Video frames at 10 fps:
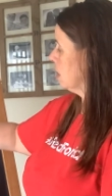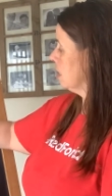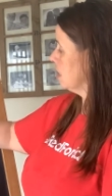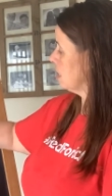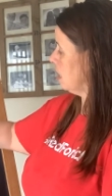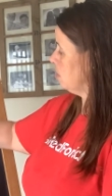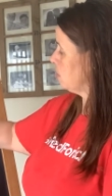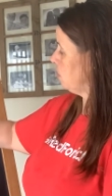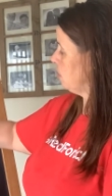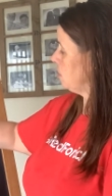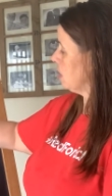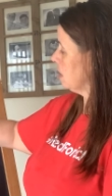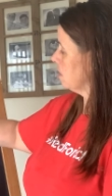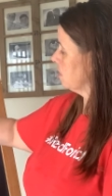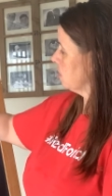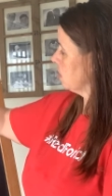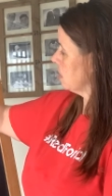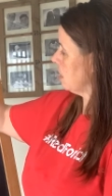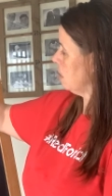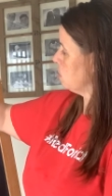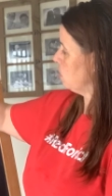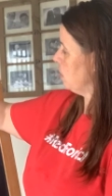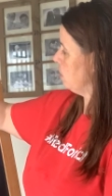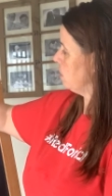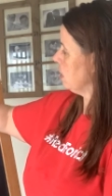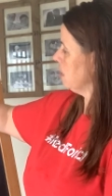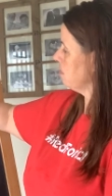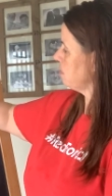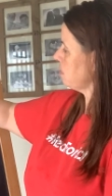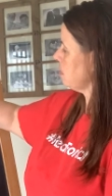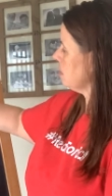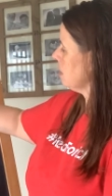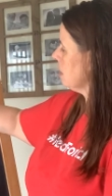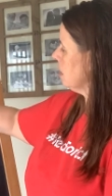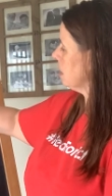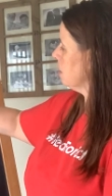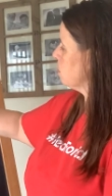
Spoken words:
It's times 50. Times 50 gives